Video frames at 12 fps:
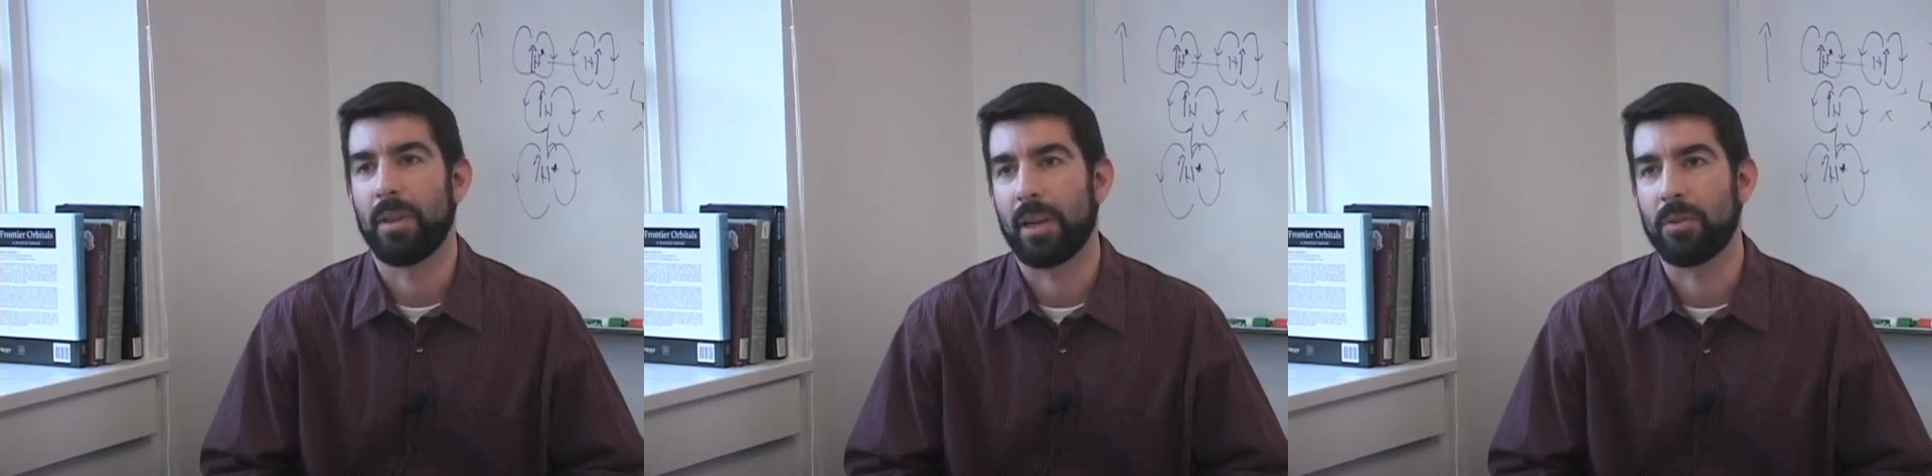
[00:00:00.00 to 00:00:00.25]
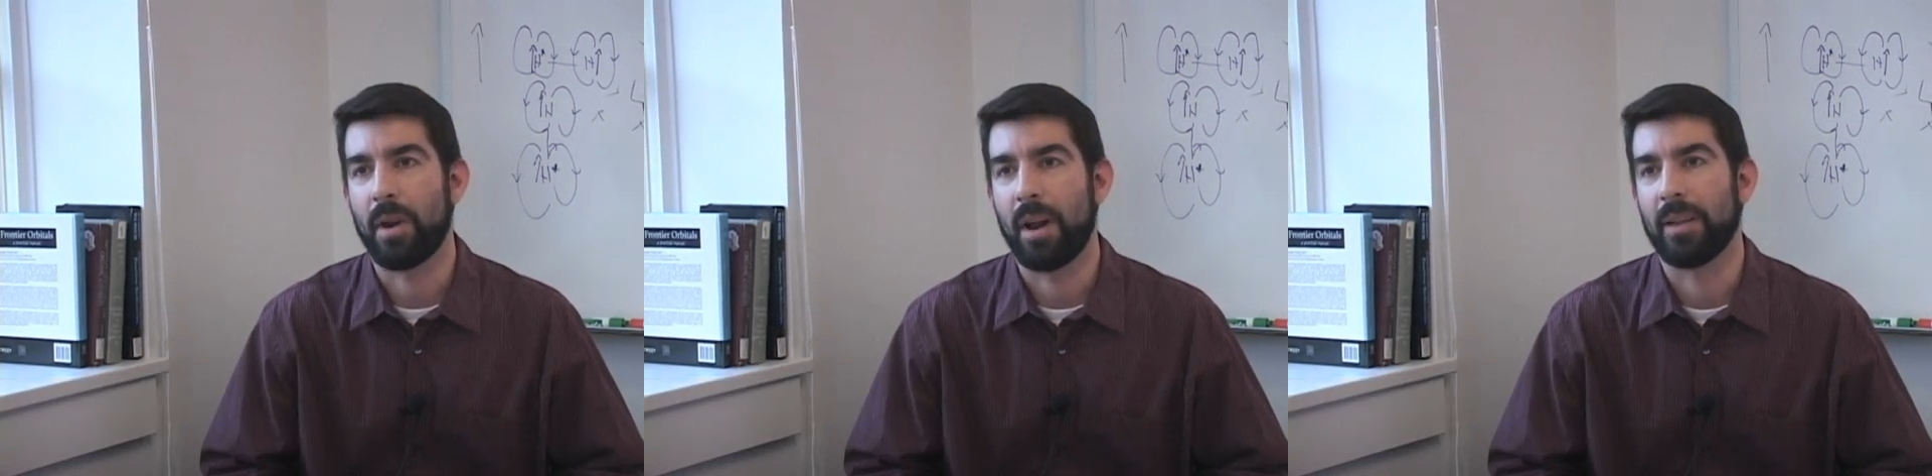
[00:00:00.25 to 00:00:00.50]

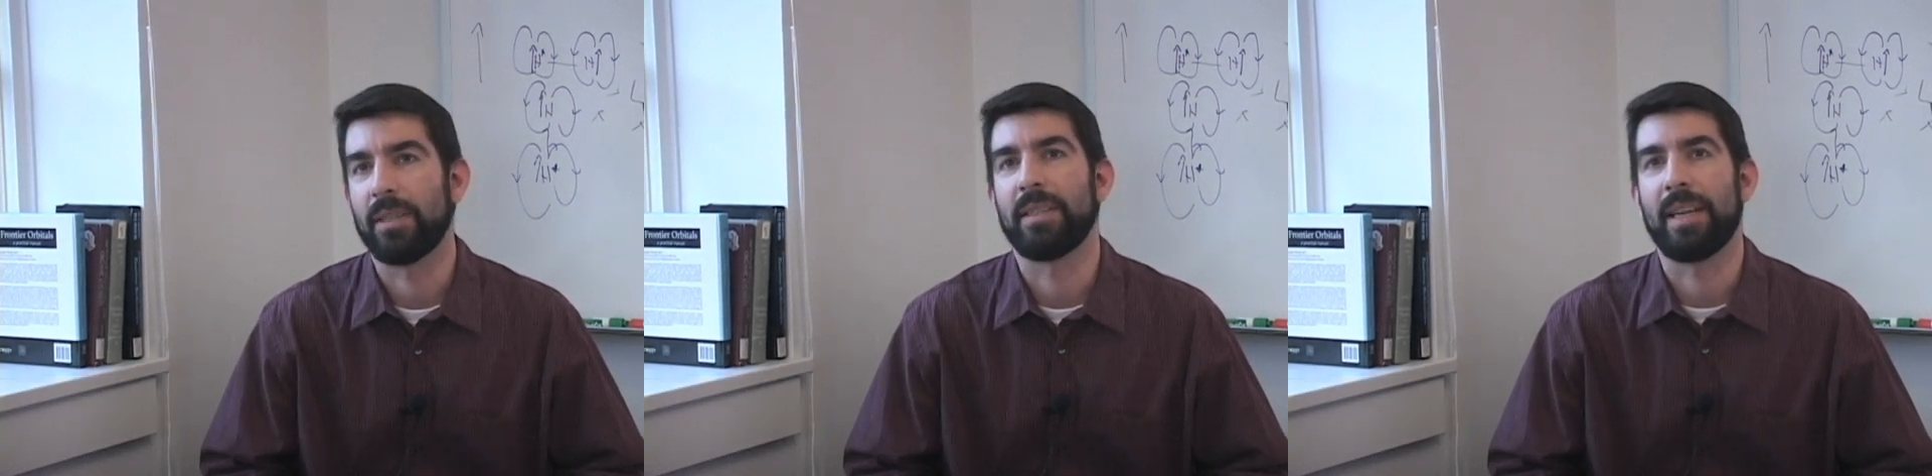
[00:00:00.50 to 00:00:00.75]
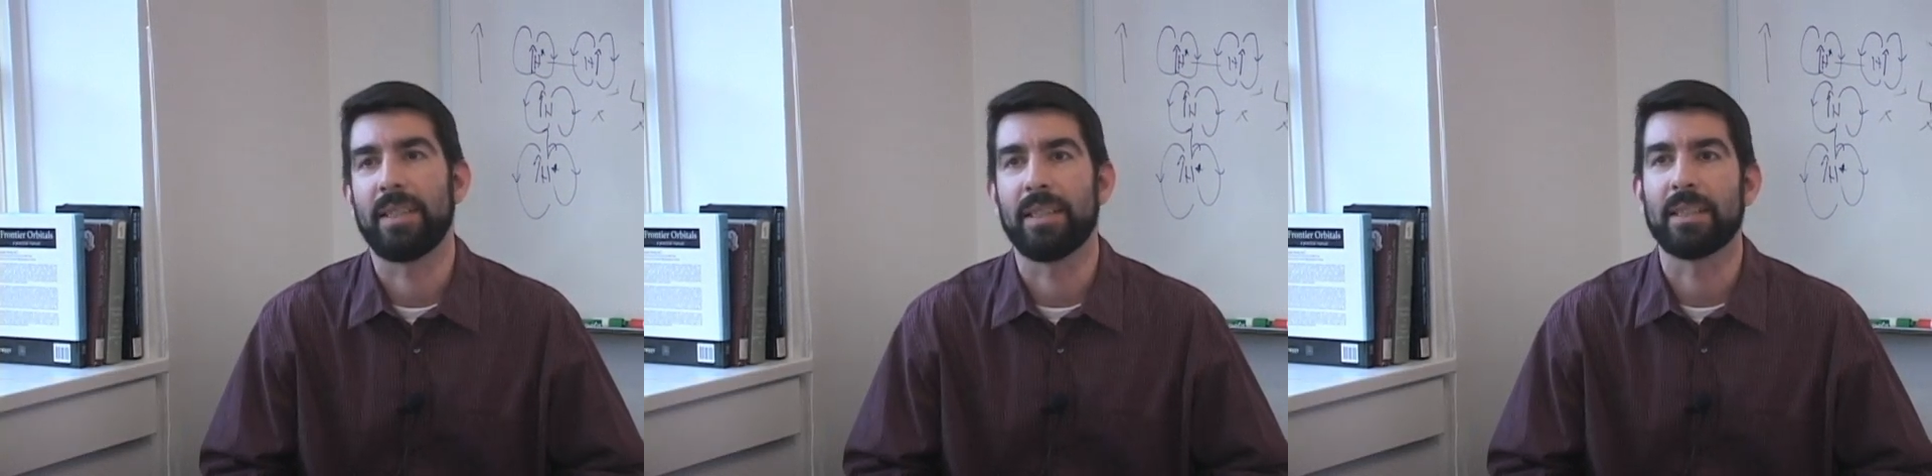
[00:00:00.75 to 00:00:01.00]
electronics as
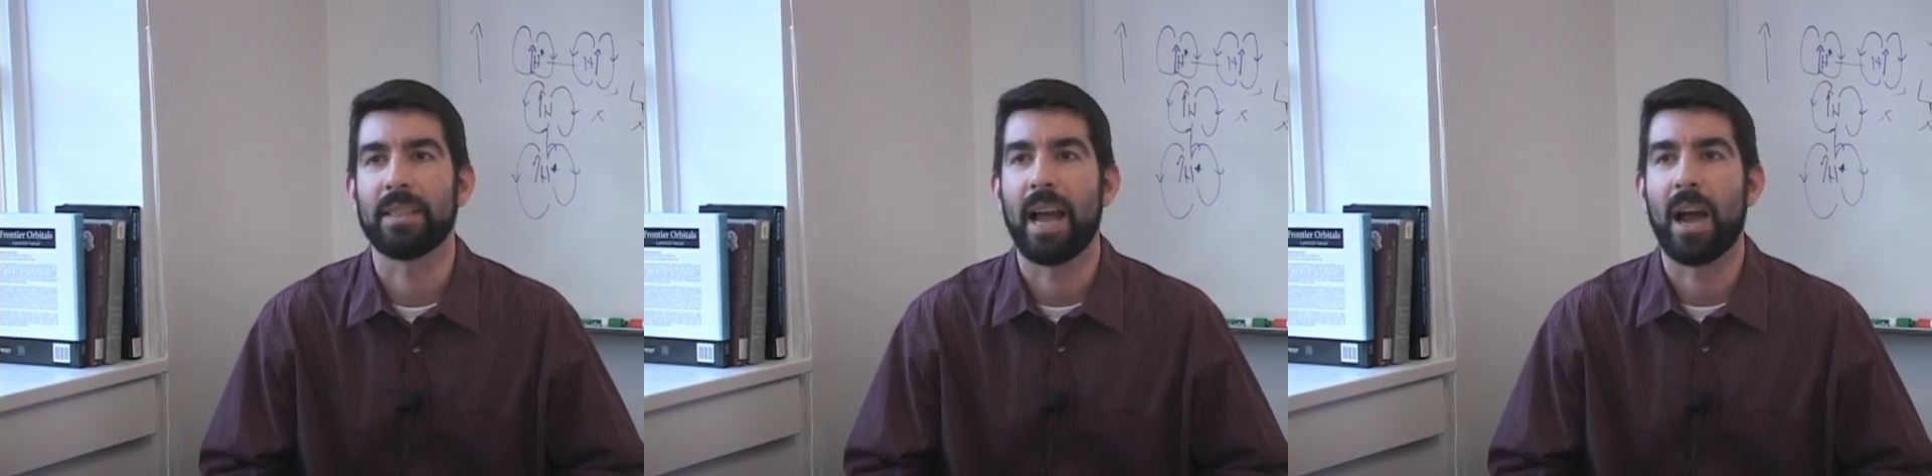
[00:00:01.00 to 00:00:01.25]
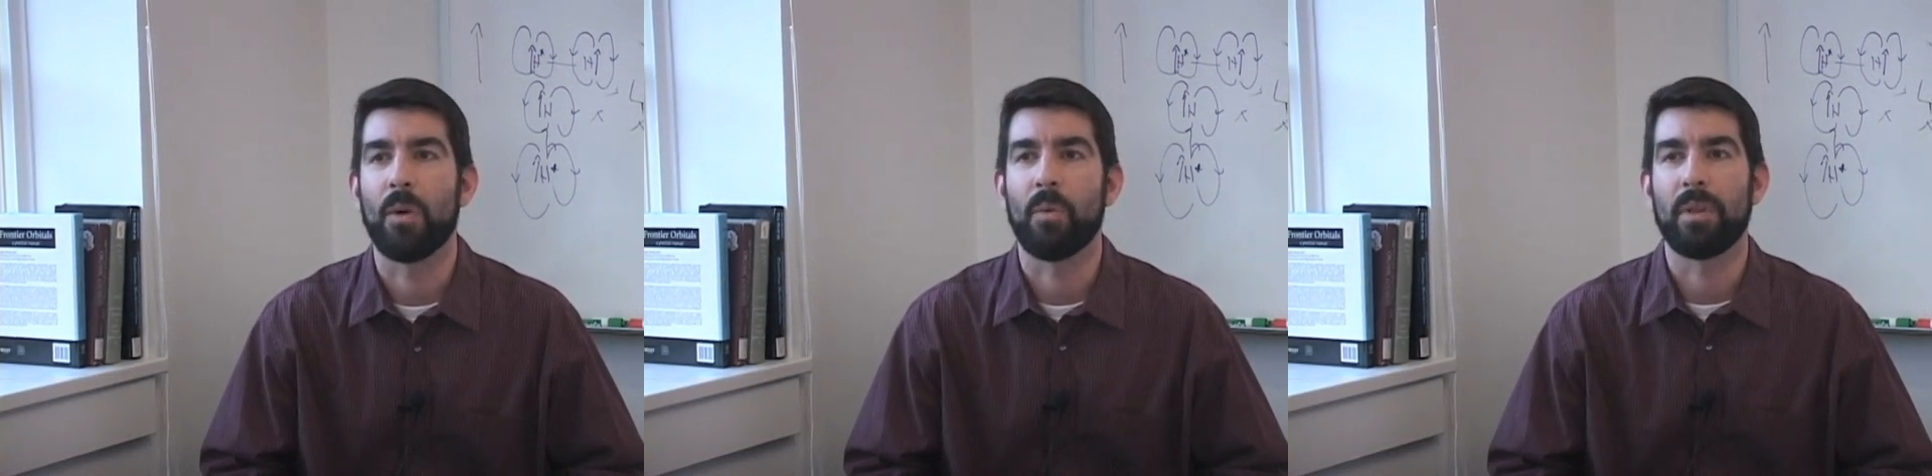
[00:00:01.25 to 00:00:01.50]
they exist now